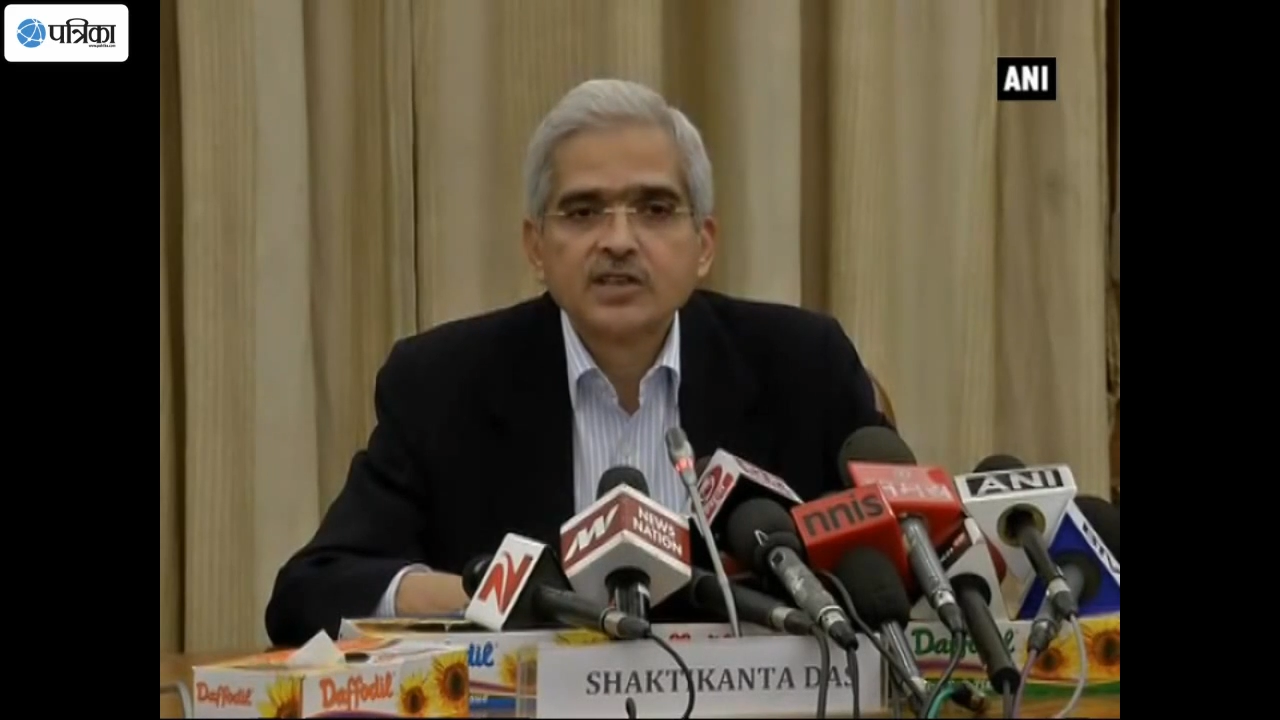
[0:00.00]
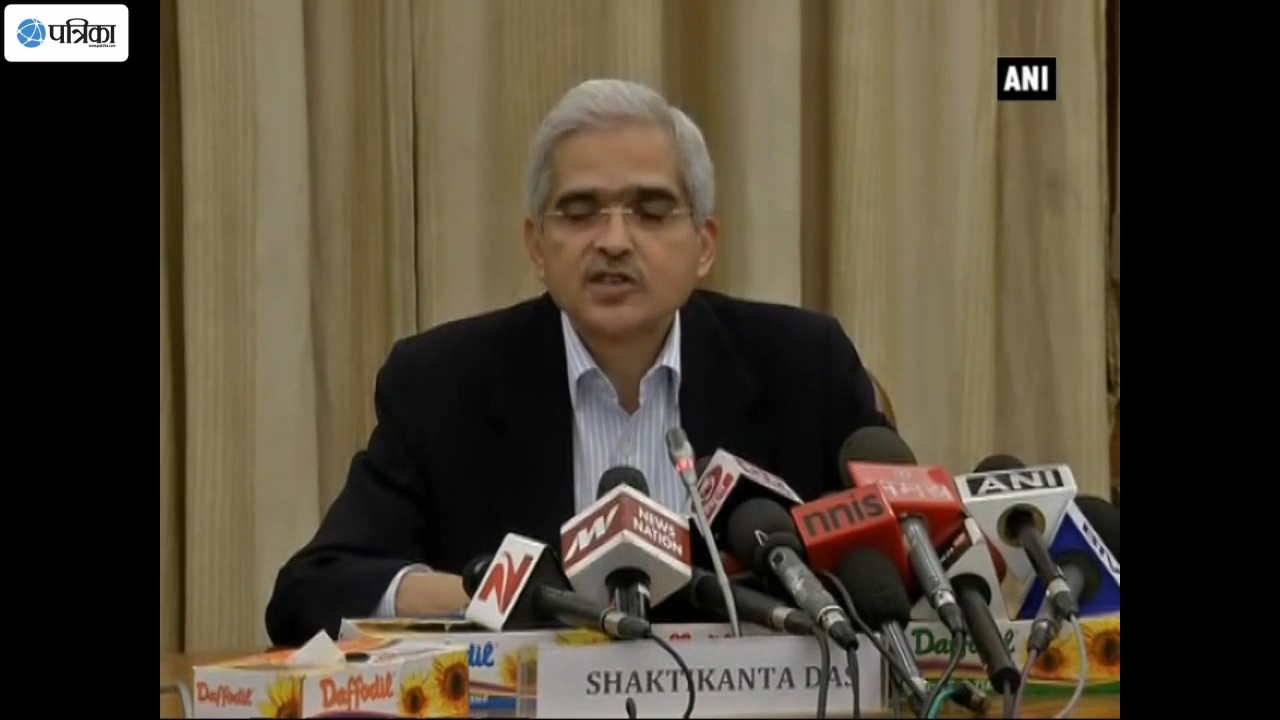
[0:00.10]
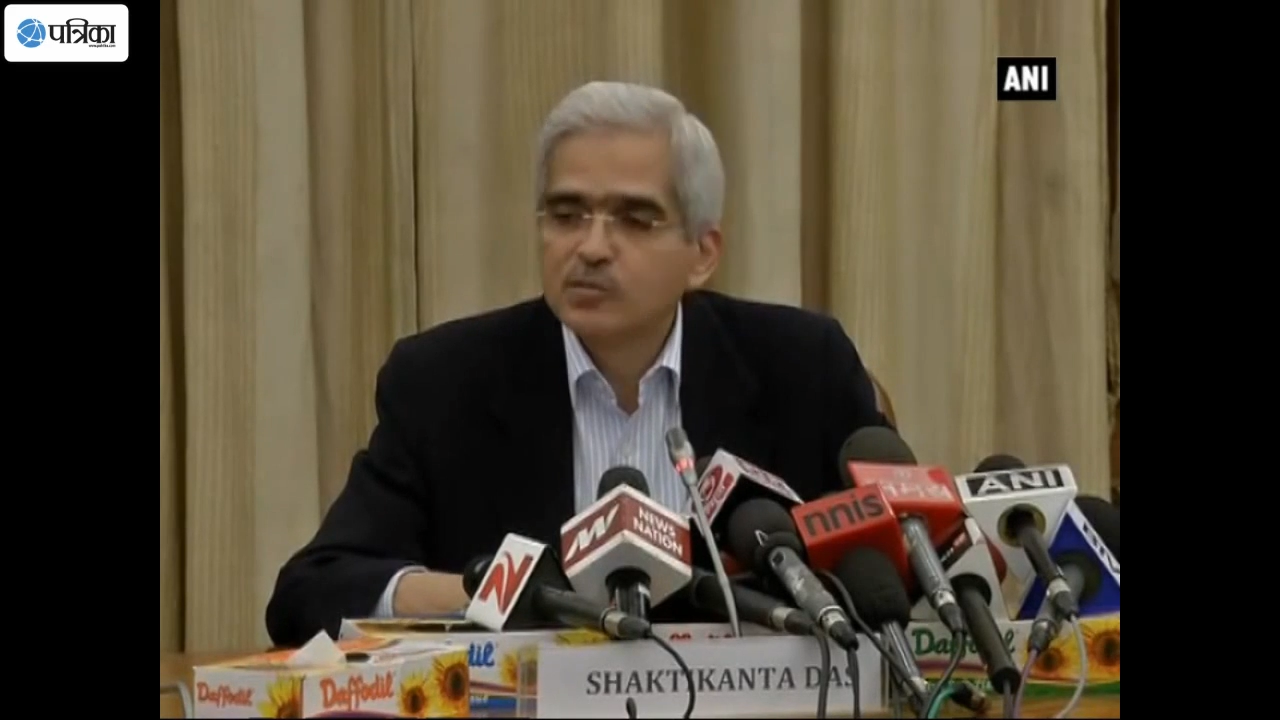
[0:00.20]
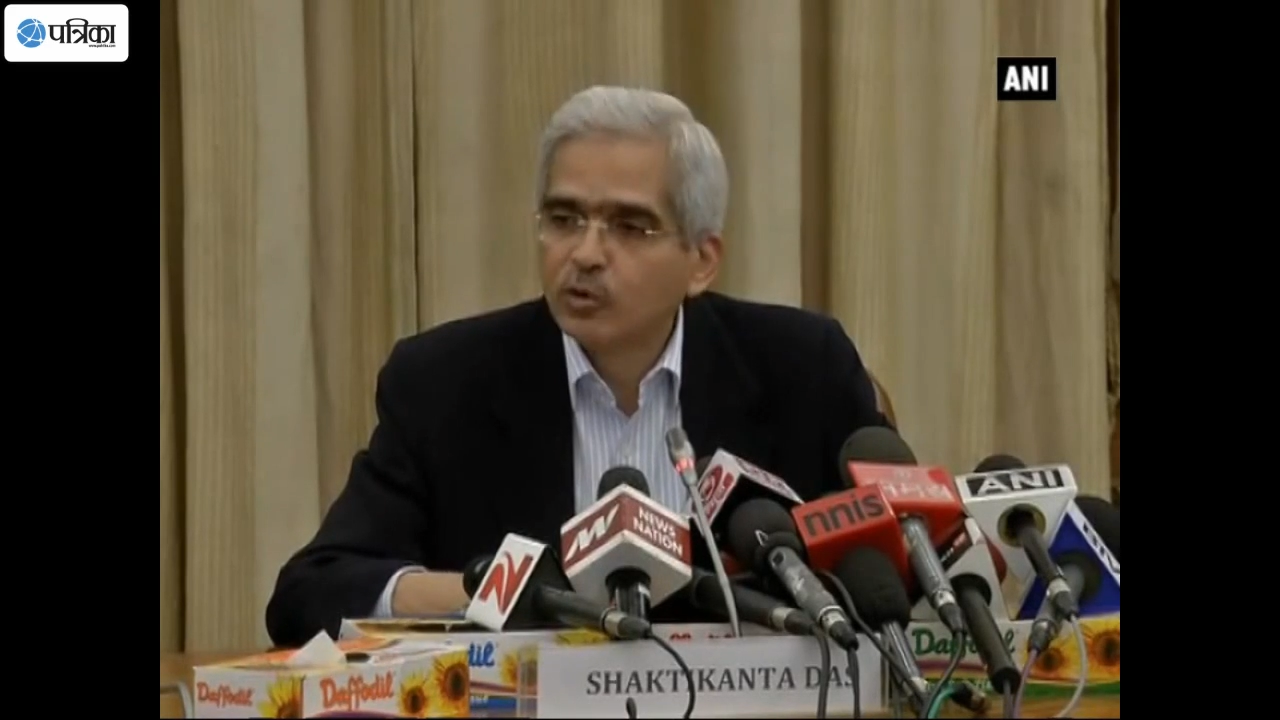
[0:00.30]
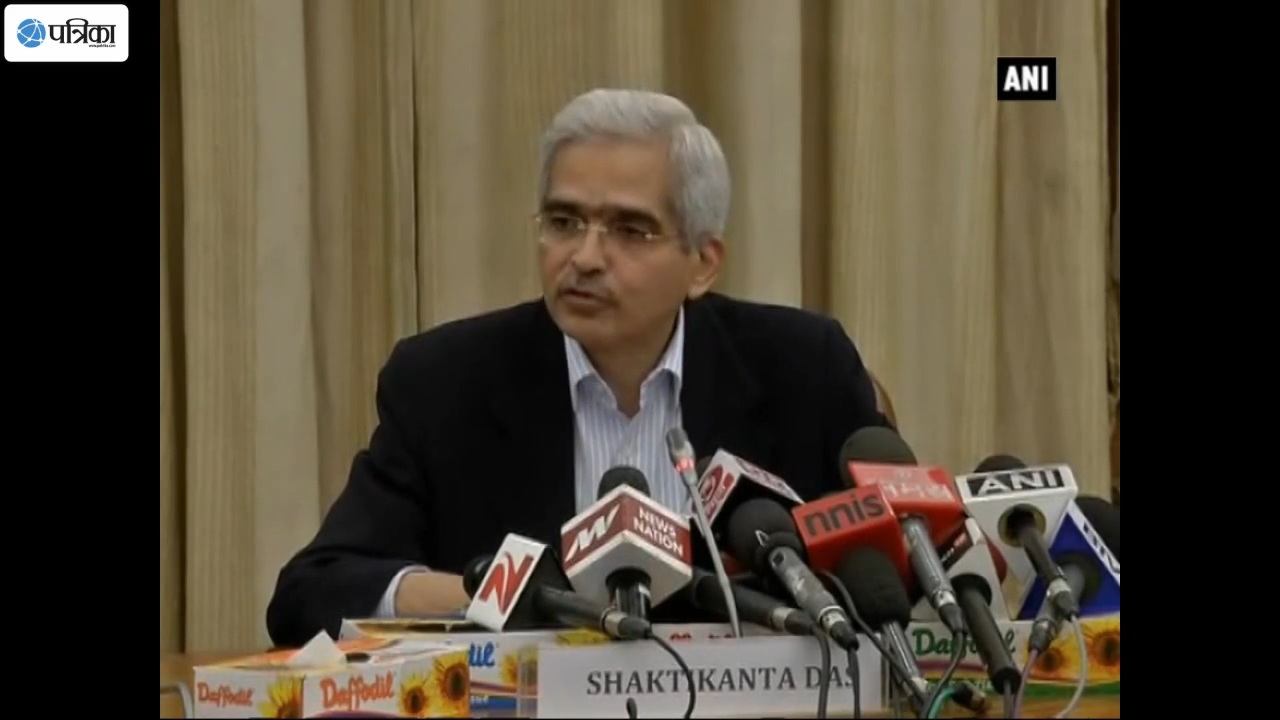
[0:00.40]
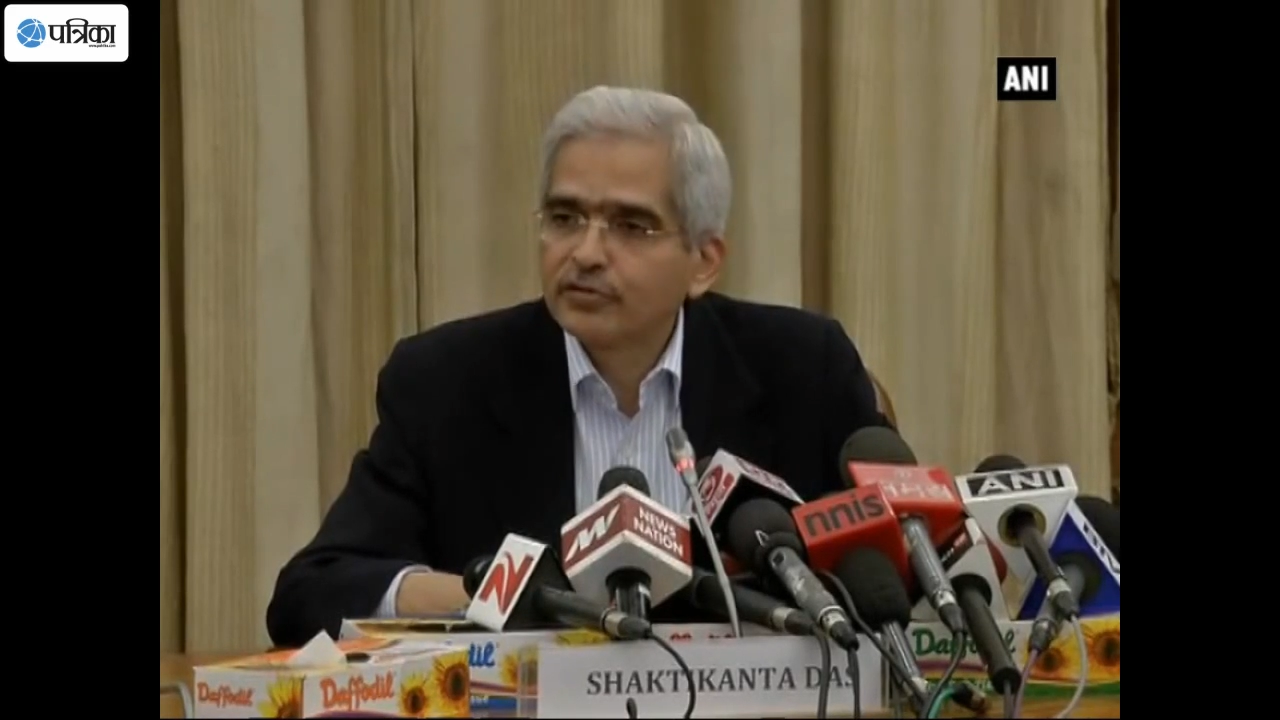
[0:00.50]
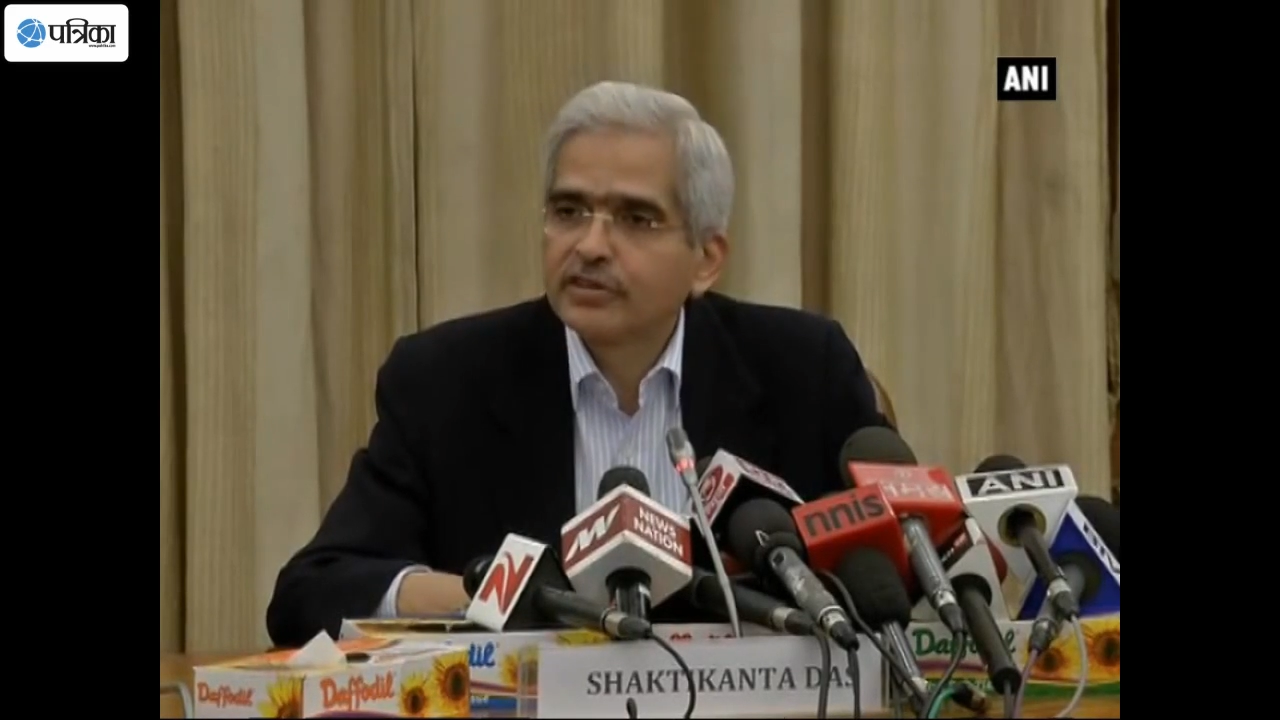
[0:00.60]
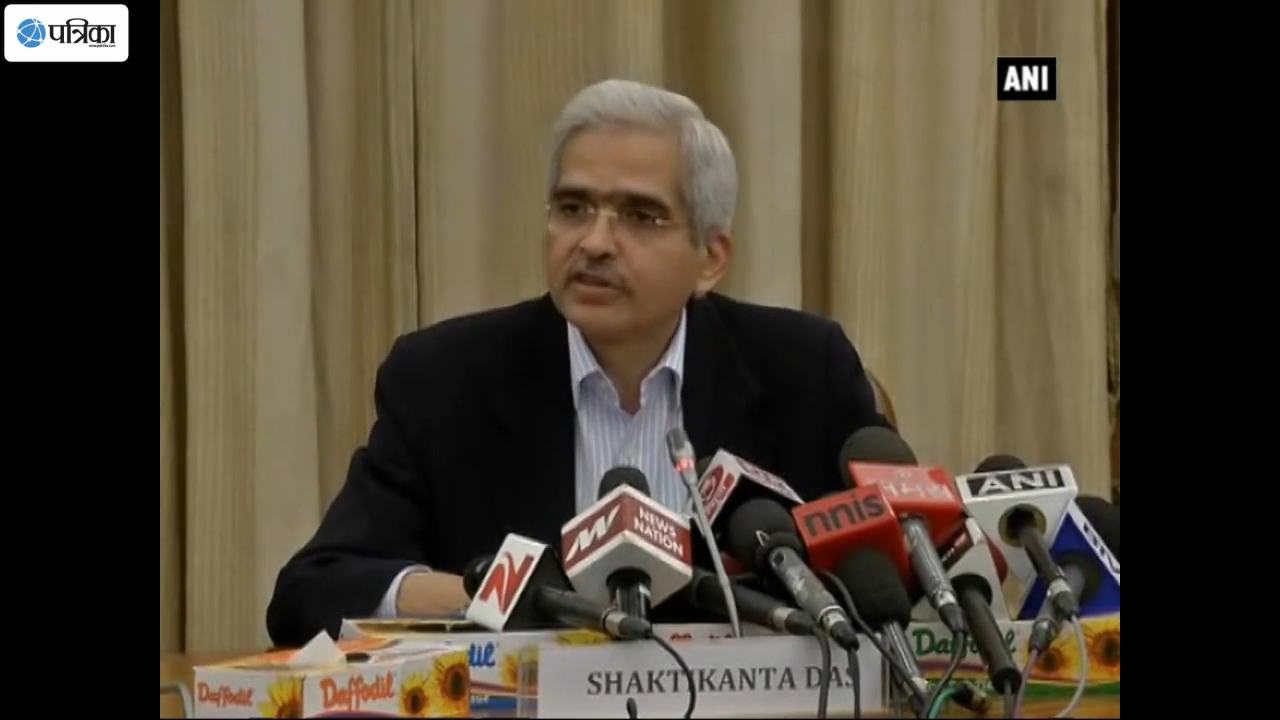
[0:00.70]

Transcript: smooth